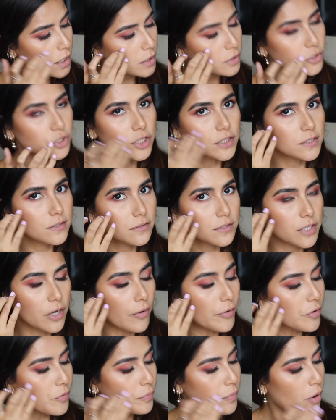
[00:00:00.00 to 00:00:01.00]
just on the
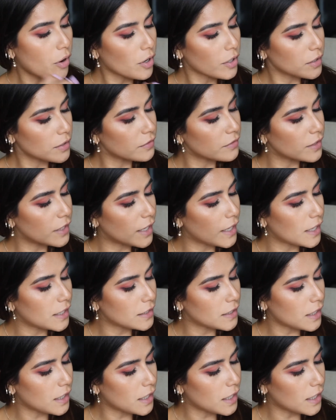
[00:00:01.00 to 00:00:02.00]
outer part.
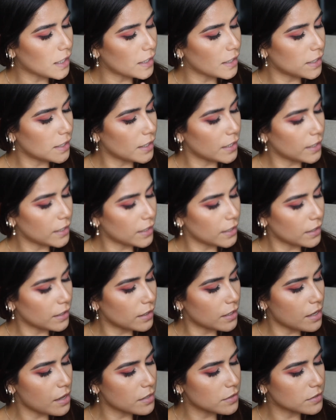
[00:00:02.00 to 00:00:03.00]
Then I
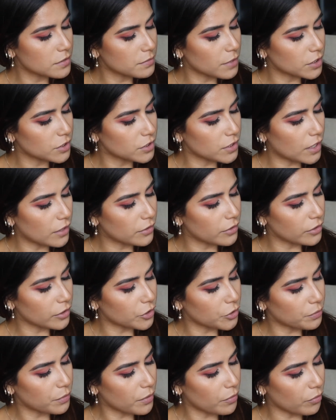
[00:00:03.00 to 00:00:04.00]
smudge it out a
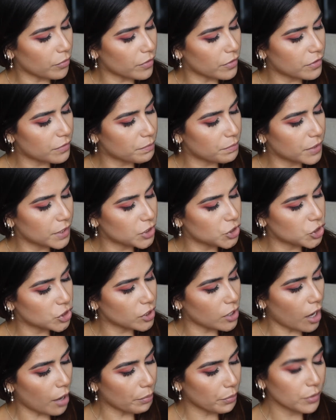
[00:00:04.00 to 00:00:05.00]
little bit with Peach
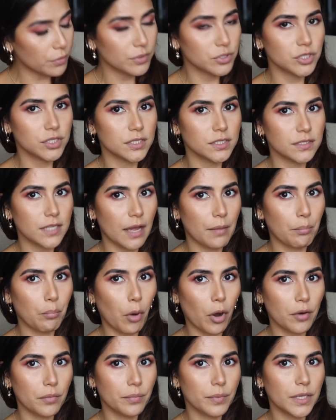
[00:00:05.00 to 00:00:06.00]
Copper, which is that
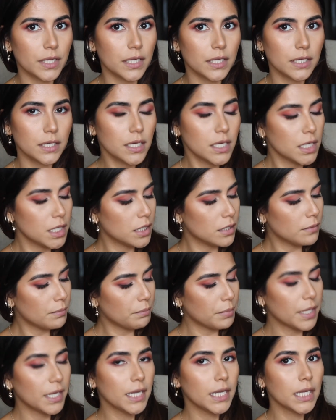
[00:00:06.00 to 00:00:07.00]
Barbie
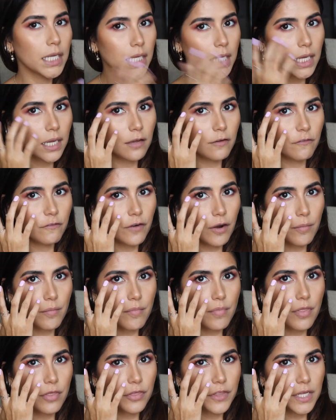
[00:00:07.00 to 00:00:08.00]
pink
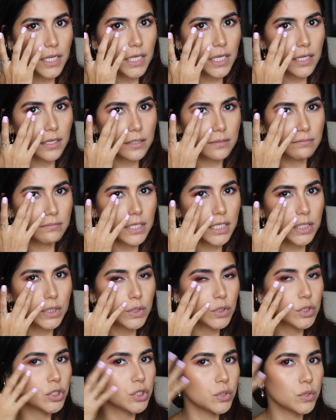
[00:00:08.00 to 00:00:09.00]
from the
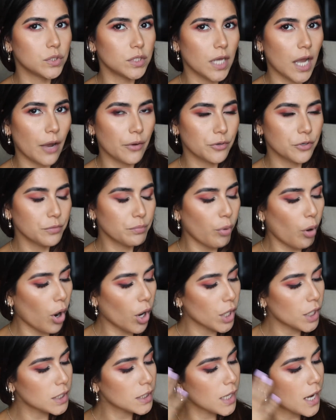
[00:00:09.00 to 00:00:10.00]
middle to the outer
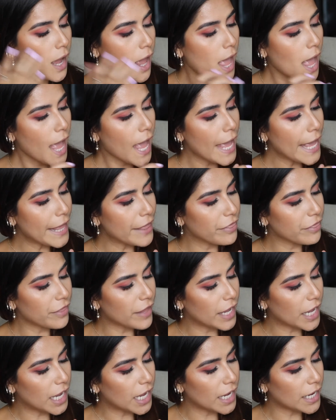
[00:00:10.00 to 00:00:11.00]
part, and
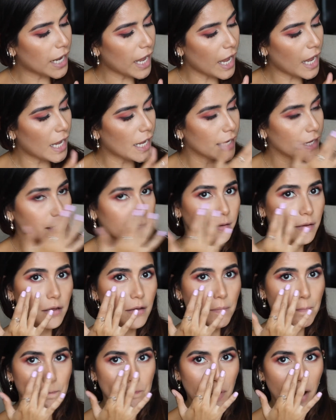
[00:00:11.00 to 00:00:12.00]
then I
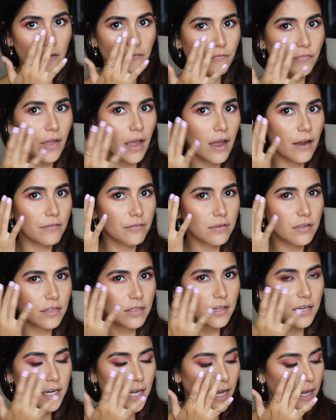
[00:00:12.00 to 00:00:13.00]
buffed
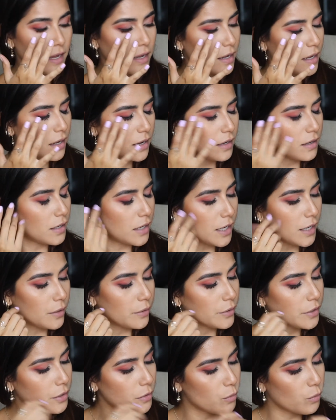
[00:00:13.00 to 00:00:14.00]
everything
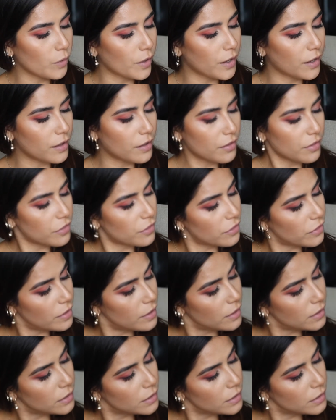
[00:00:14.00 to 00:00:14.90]
out with